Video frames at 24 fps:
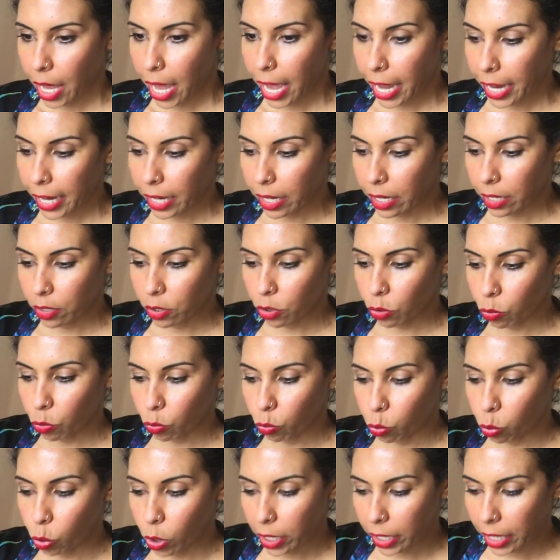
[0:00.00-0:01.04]
And
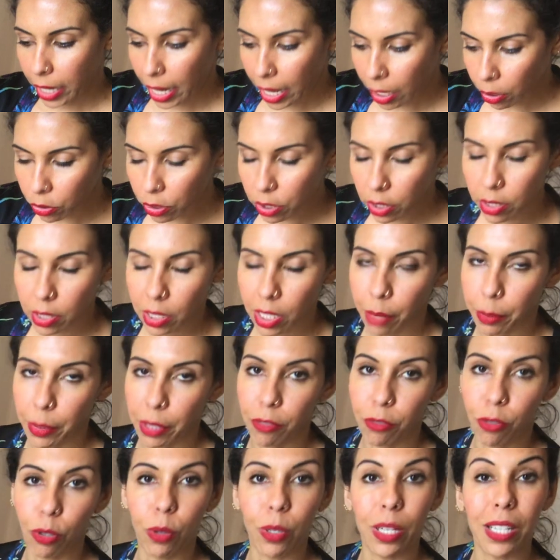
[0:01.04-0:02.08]
what else is coming
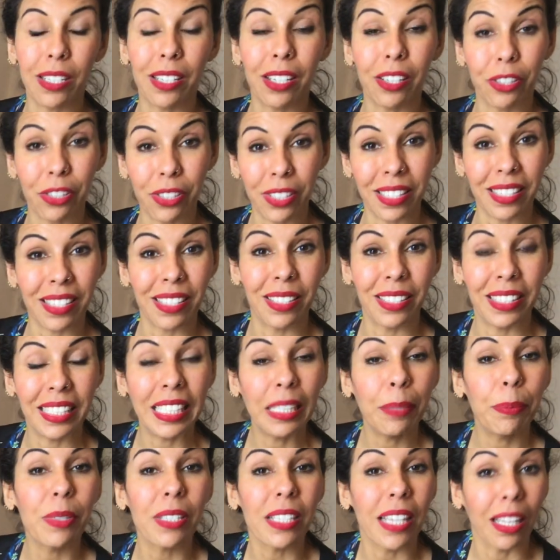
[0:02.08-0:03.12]
forward is there's this
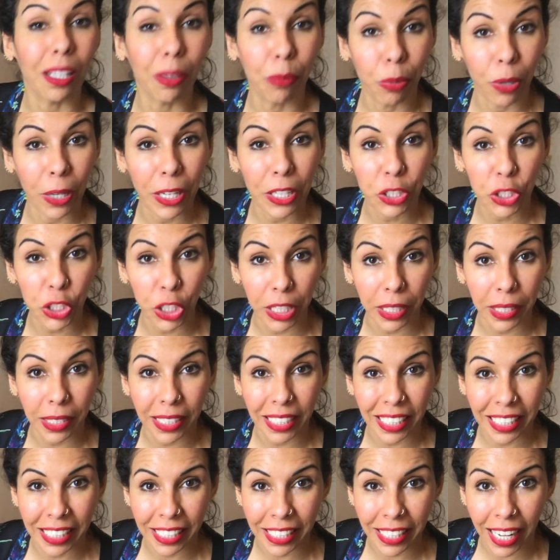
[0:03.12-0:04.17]
deep celebration
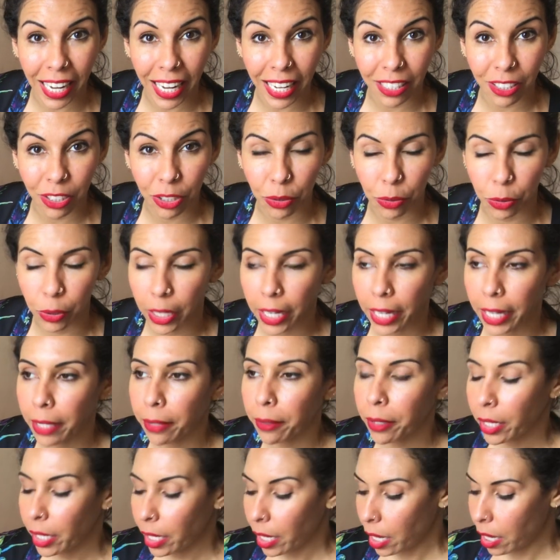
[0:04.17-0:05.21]
in that,
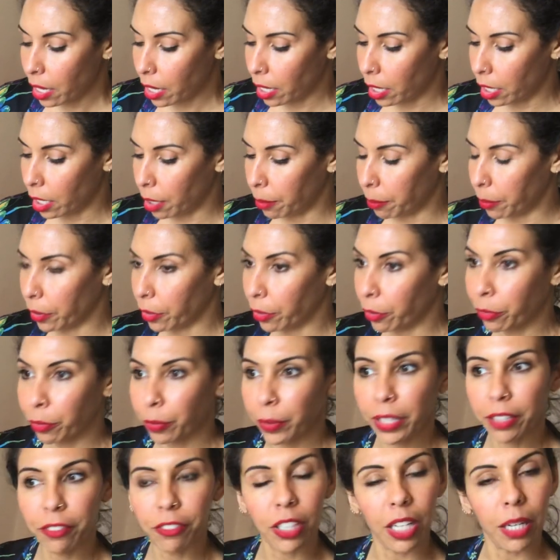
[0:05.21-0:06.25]
okay? The
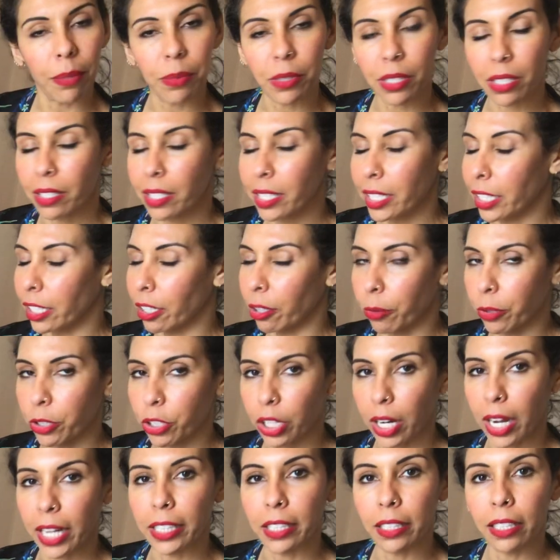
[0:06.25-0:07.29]
Three of Cups is here,
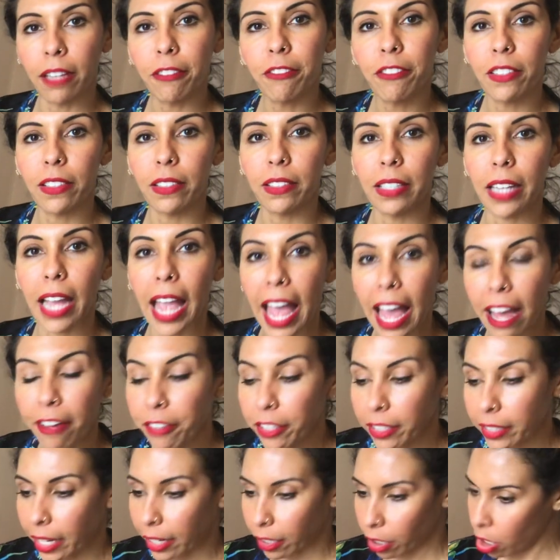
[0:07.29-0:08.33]
which I love
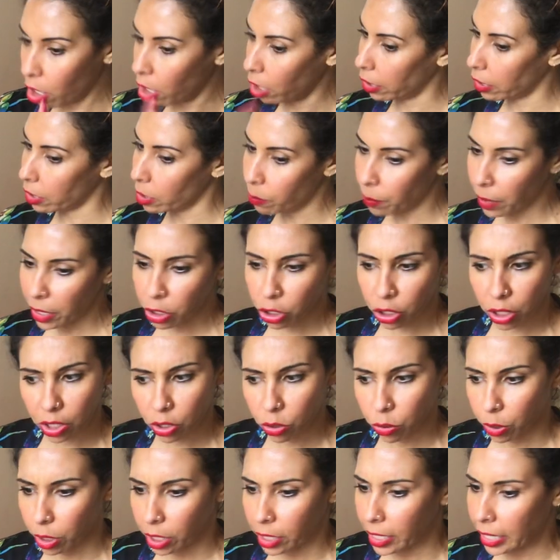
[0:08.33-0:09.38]
having that card, especially
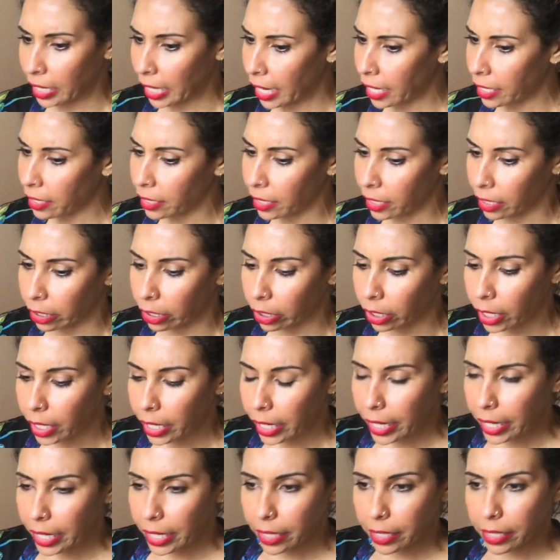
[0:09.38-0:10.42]
towards the end here,
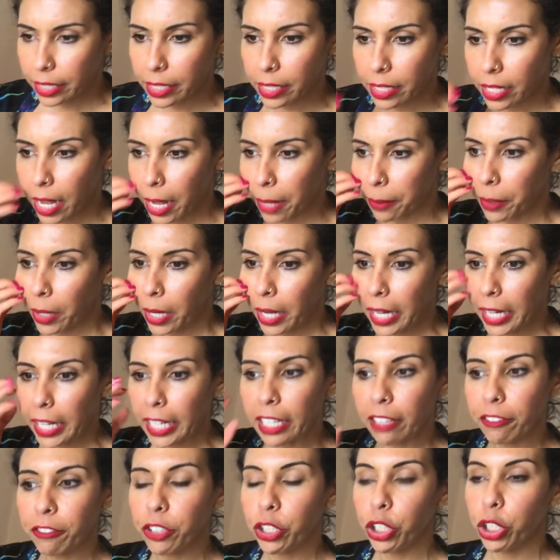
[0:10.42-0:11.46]
is that
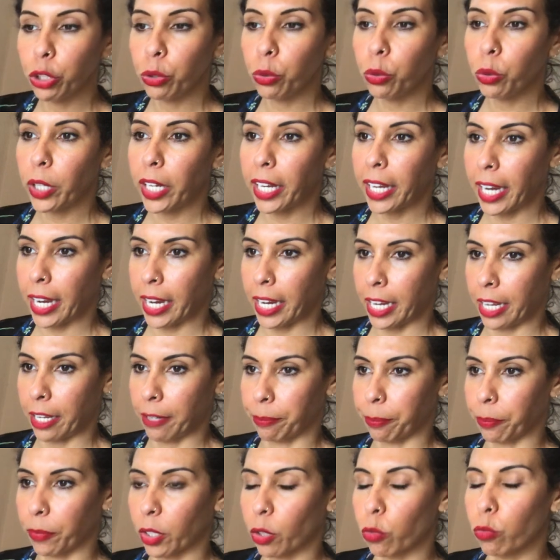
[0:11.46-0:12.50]
if you can
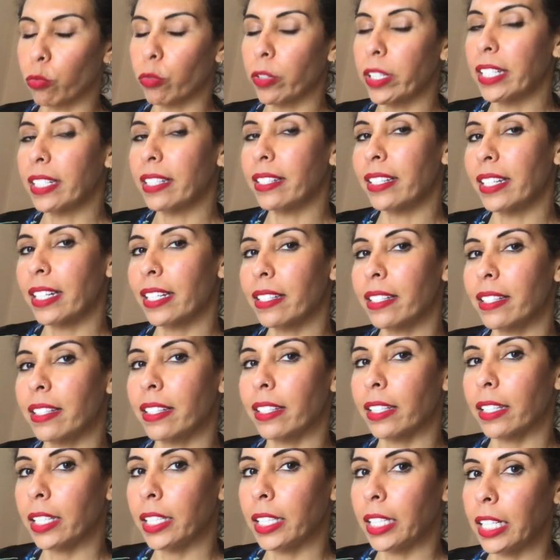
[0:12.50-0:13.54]
resist
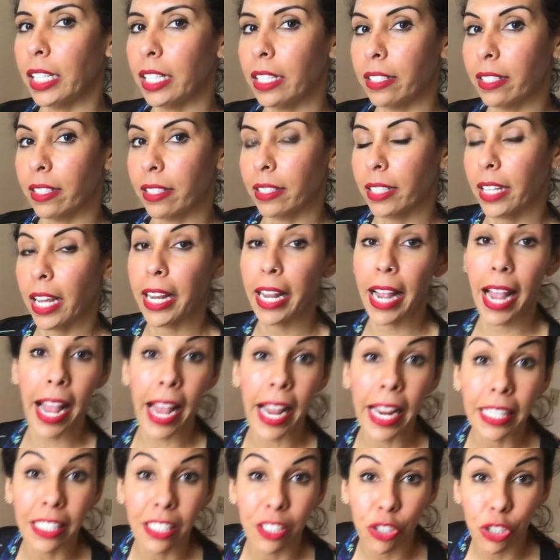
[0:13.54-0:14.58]
the need to say,
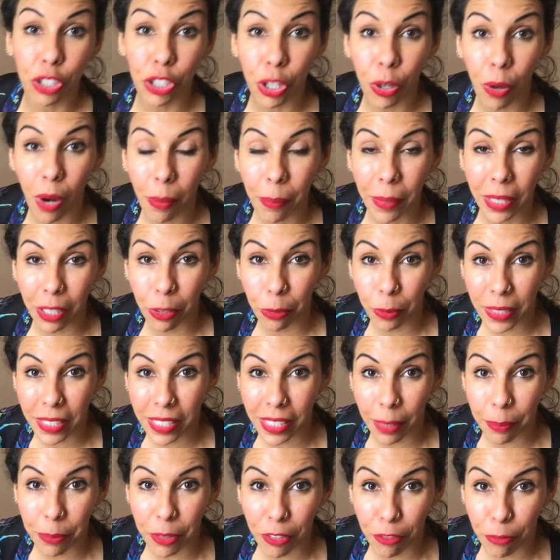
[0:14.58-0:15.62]
hey, did you know I'm in a
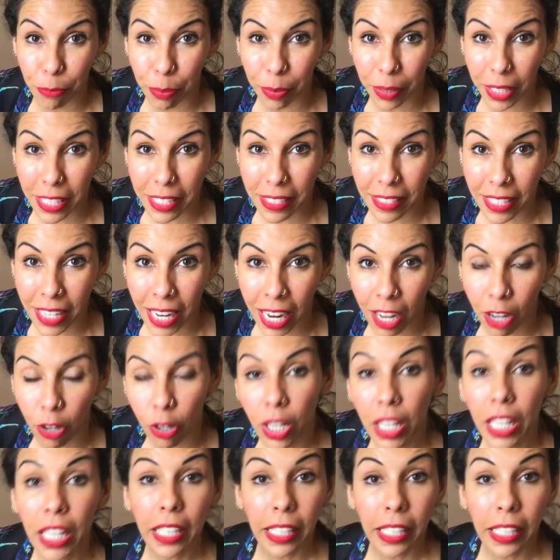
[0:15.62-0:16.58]
receptive place now?